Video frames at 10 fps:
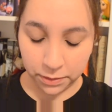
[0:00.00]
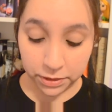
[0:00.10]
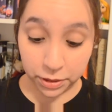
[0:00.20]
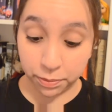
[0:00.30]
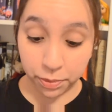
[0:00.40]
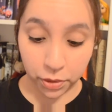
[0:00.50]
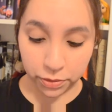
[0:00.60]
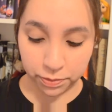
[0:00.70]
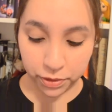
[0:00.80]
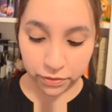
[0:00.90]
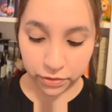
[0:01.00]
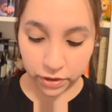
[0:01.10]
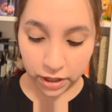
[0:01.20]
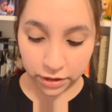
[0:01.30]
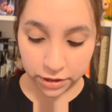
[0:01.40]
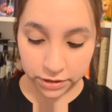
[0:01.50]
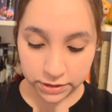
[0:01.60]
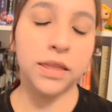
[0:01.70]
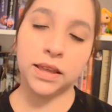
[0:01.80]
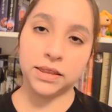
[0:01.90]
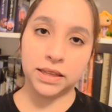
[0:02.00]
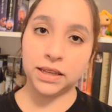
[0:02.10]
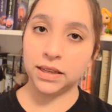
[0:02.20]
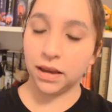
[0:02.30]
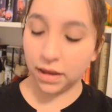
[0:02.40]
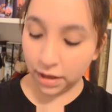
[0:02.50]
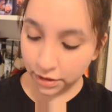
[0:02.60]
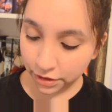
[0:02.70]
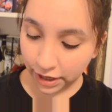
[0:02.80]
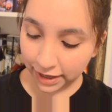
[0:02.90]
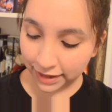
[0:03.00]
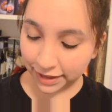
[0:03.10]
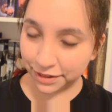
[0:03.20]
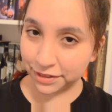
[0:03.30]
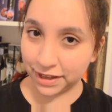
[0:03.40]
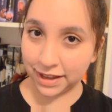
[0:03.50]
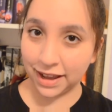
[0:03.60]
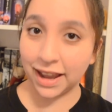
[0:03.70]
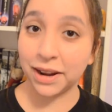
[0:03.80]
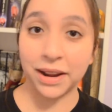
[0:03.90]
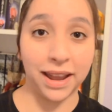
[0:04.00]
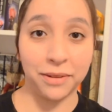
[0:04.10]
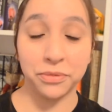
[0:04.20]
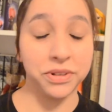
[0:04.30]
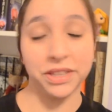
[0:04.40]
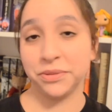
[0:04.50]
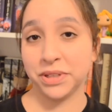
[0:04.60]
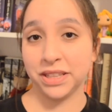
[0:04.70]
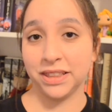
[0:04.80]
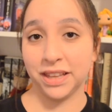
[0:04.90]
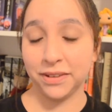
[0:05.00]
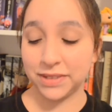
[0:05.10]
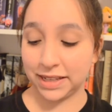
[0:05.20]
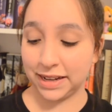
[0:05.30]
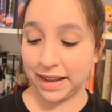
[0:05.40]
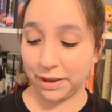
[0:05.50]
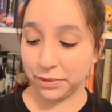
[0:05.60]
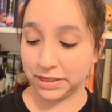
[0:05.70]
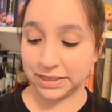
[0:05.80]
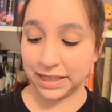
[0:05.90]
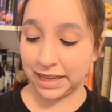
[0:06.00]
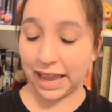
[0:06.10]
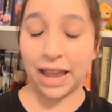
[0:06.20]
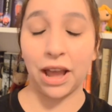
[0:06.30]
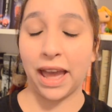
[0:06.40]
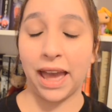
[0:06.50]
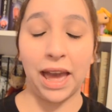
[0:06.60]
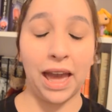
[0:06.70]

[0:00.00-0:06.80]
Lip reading: But they're both beautiful colors. And then the other highlighter that I really loved, and was like, I